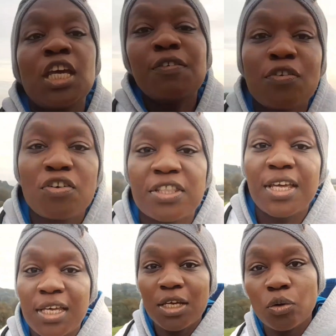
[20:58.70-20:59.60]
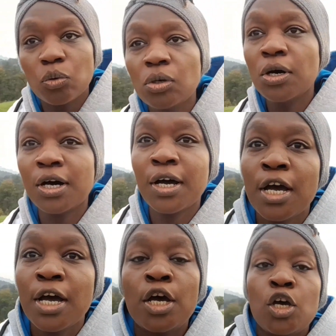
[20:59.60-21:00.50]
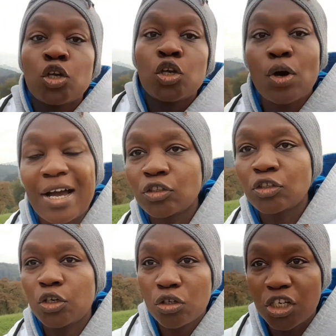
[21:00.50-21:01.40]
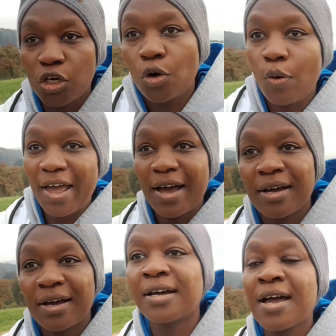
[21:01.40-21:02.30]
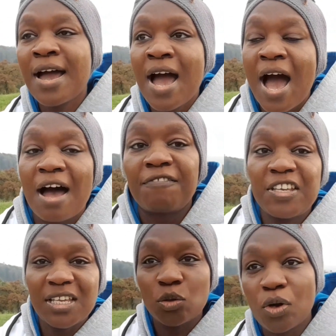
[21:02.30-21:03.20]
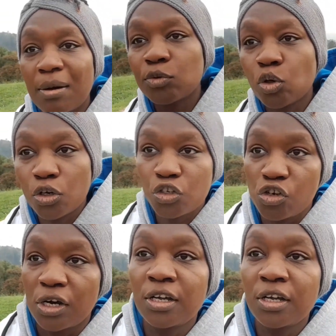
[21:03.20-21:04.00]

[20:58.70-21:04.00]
you're in the EU, you actually don't require a visa to come to Austria.